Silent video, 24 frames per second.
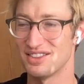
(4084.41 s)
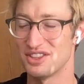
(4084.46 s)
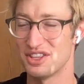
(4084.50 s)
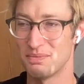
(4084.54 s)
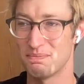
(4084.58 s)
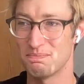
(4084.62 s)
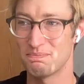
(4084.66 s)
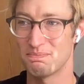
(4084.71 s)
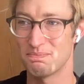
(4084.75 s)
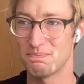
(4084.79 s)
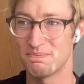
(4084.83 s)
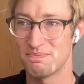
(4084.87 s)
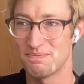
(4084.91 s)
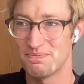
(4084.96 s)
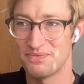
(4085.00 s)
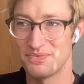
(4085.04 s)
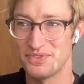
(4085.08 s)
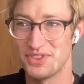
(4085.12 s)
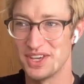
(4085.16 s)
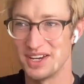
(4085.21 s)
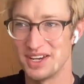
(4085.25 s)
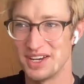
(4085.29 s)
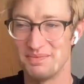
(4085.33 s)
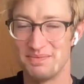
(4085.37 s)
the
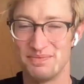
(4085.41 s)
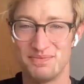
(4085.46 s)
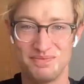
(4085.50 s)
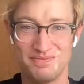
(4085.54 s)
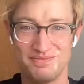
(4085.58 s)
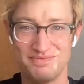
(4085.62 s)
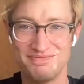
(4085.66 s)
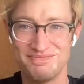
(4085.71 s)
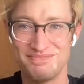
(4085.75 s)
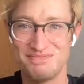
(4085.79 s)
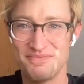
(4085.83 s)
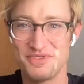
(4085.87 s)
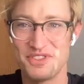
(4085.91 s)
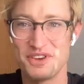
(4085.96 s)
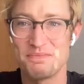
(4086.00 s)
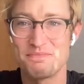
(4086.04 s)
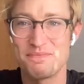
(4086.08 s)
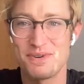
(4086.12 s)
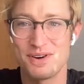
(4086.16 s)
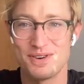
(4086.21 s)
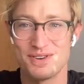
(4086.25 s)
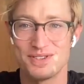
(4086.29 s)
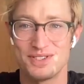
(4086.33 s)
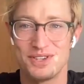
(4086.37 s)
the the
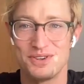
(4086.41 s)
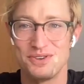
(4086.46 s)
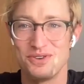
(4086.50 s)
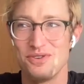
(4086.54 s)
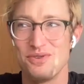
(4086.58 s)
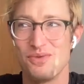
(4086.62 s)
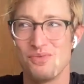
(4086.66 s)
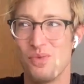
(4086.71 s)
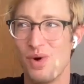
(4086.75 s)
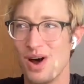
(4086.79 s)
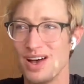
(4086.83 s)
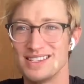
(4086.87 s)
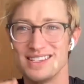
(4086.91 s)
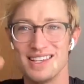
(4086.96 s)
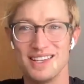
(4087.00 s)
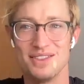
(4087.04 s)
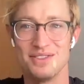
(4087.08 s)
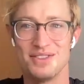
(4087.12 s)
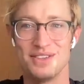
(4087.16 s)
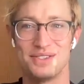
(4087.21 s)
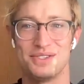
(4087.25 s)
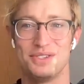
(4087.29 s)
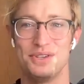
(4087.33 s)
person who wasn't the